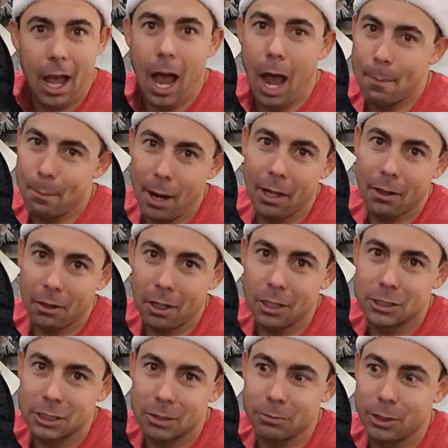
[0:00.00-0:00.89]
I buy a lot
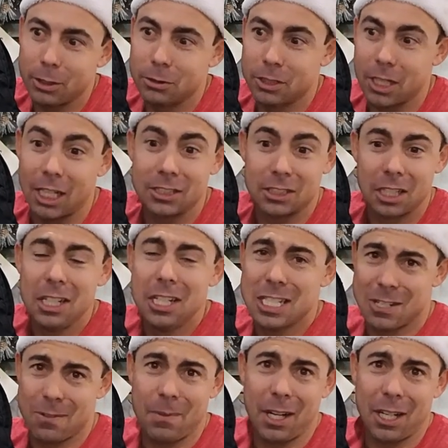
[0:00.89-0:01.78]
of stuff used, guys.
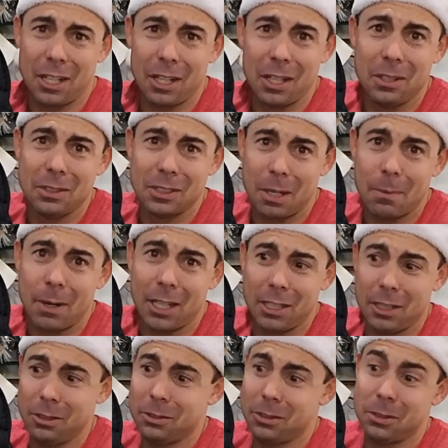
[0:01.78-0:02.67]
Some of my clothes I buy
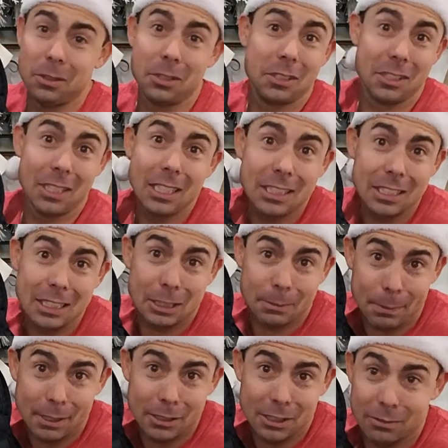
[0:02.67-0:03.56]
used too, because it's
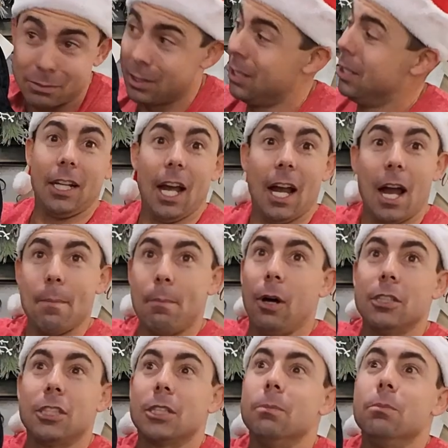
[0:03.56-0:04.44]
expensive. Yeah, I
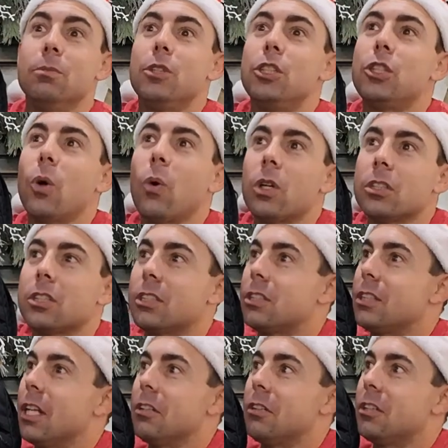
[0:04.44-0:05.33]
bought some shorts
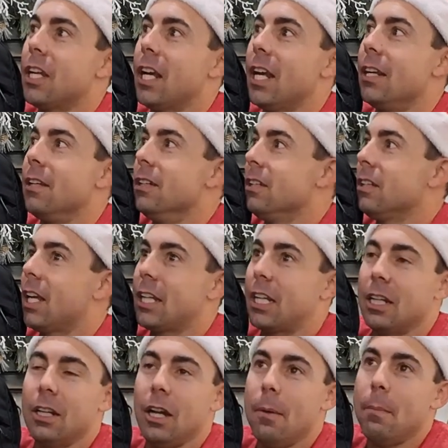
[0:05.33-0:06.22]
the other day,
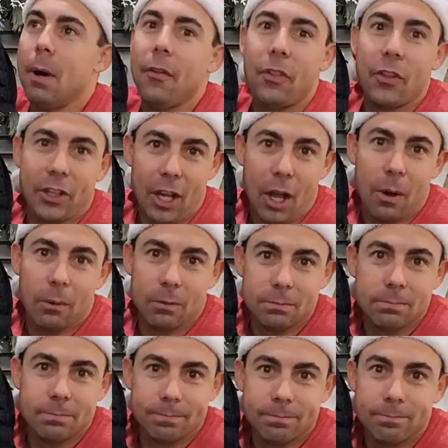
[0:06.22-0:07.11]
like a month ago.
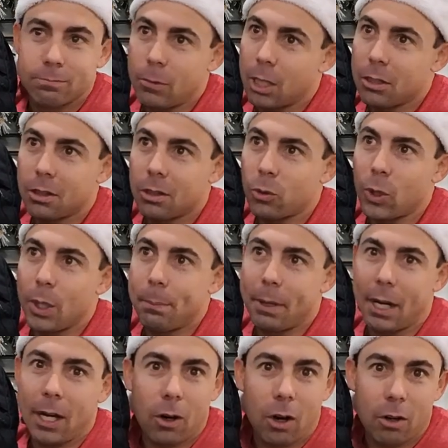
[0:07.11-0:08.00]
Bought 3
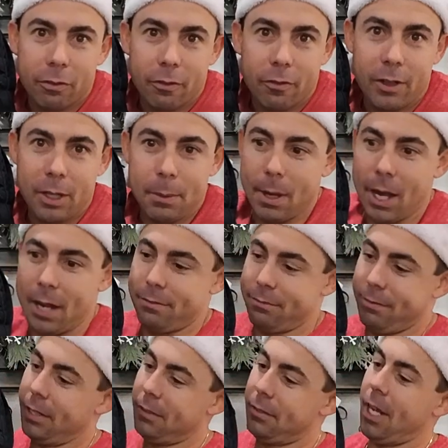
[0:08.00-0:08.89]
pair off of eBay.
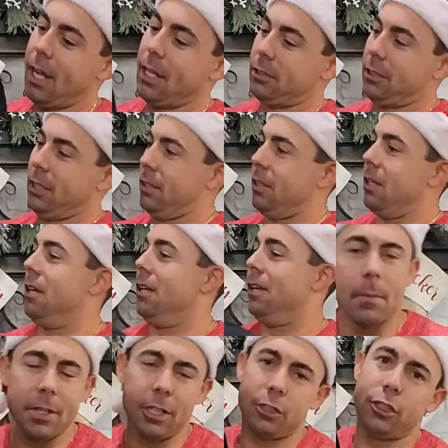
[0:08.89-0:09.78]
Fantastic.
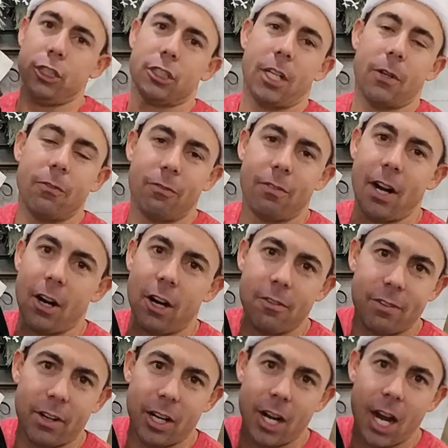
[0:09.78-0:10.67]
But this is just a very,
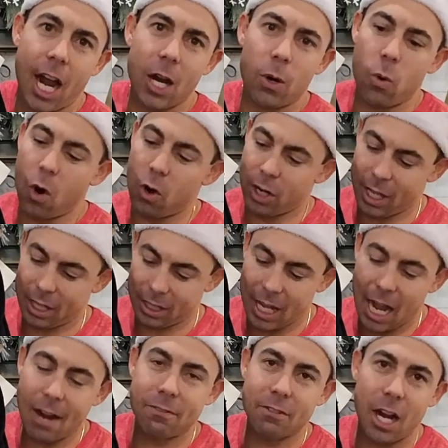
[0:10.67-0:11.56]
very high quality,
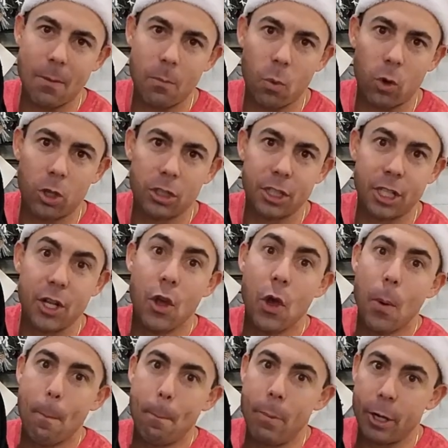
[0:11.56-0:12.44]
lifetime warranty
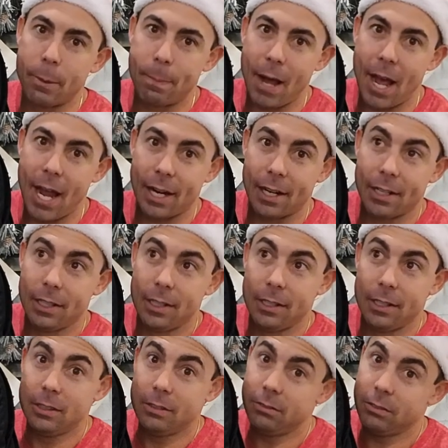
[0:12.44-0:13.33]
book bag.
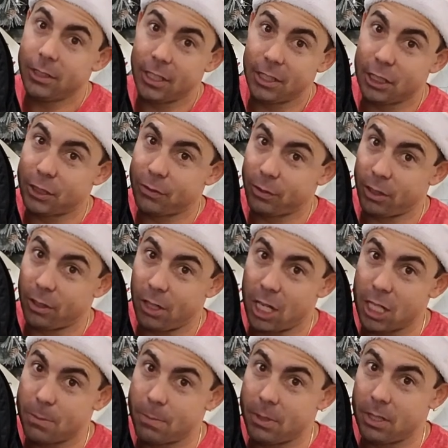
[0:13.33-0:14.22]
You get this for your
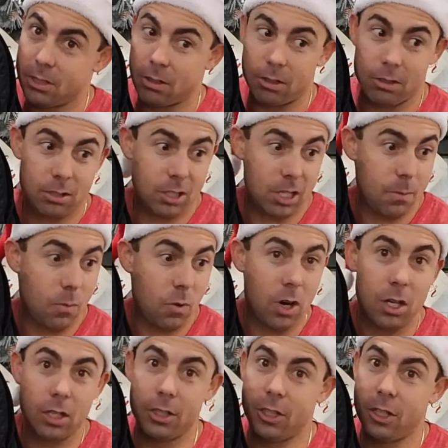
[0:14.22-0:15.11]
husband or
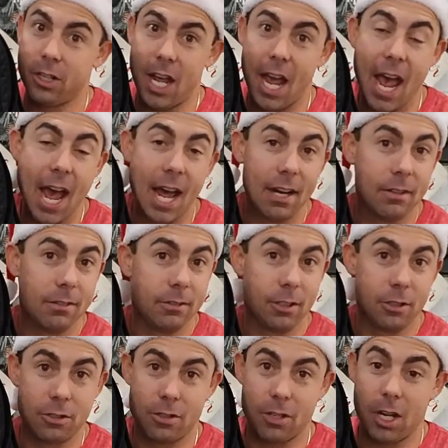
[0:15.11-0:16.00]
someone, your dad,
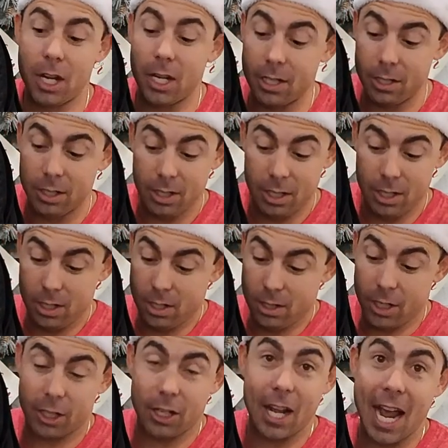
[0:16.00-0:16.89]
your son.
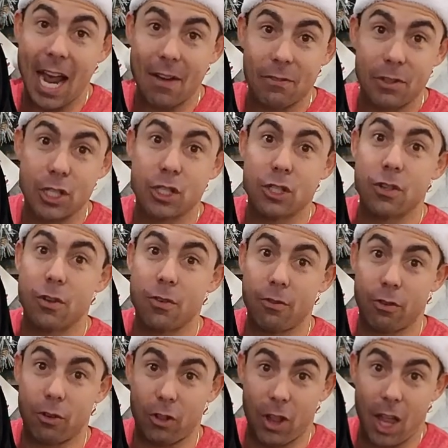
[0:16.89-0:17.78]
They're gonna have this
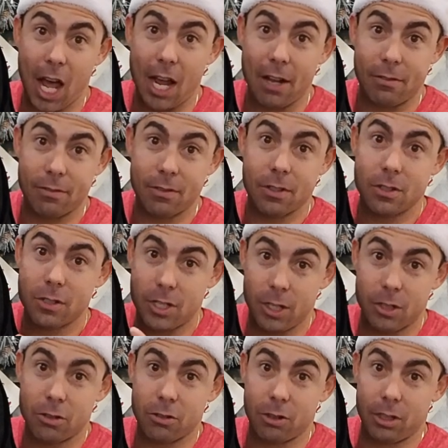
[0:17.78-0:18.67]
for life.
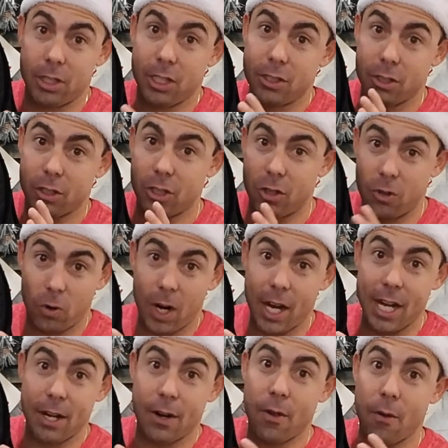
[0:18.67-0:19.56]
Seriously, these are
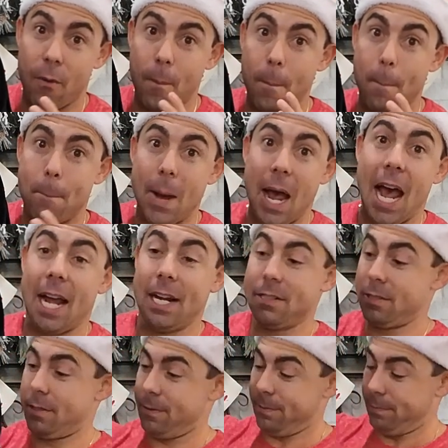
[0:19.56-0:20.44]
great
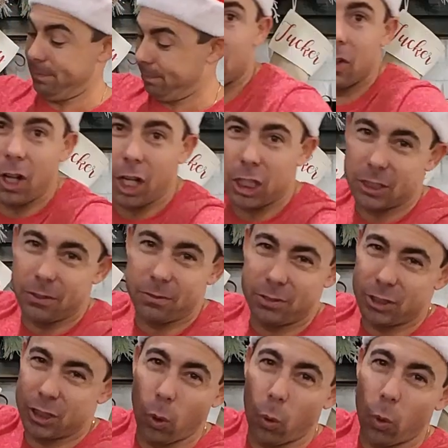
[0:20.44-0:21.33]
bags. Lots
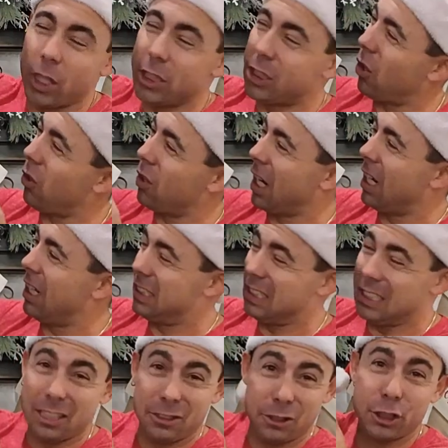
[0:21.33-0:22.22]
of storage, all kind of,
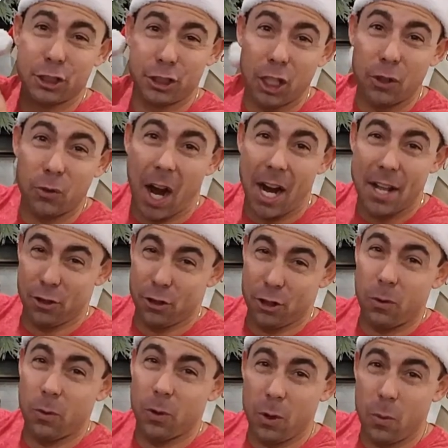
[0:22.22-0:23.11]
they're just done right. They're
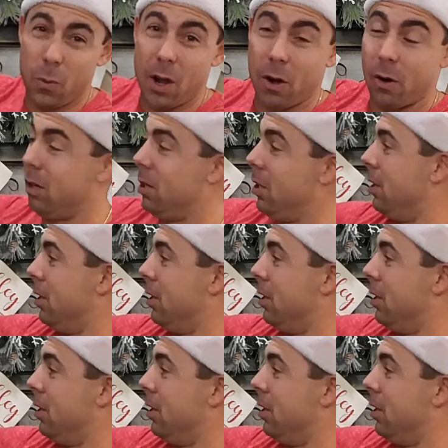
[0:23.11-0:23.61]
done really well.